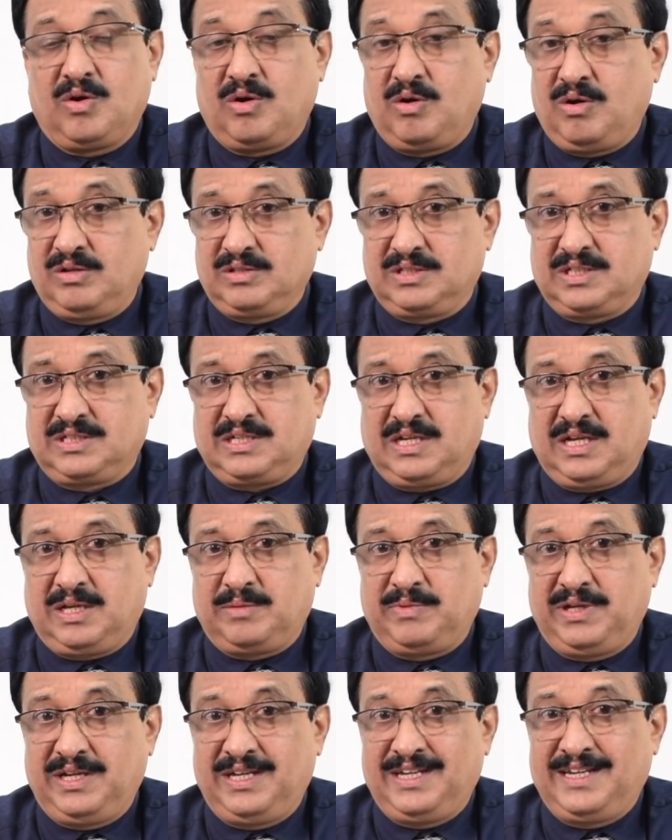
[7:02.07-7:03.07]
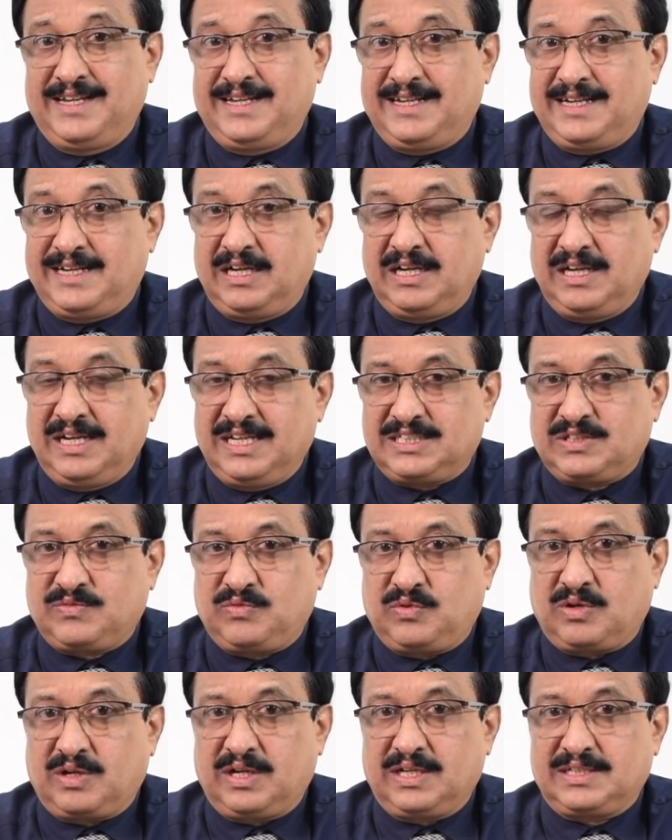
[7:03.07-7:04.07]
All the time, India had less
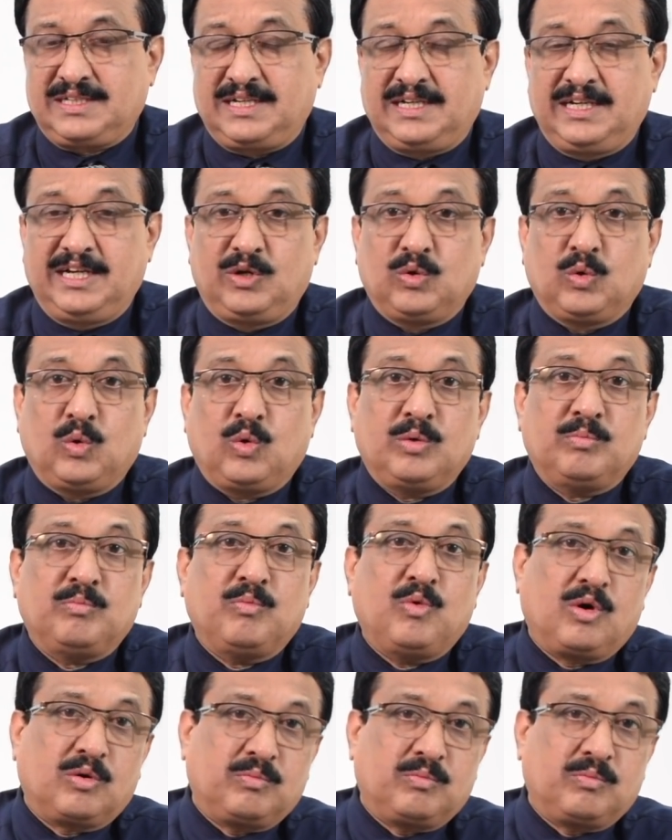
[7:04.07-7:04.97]
forex and it owed more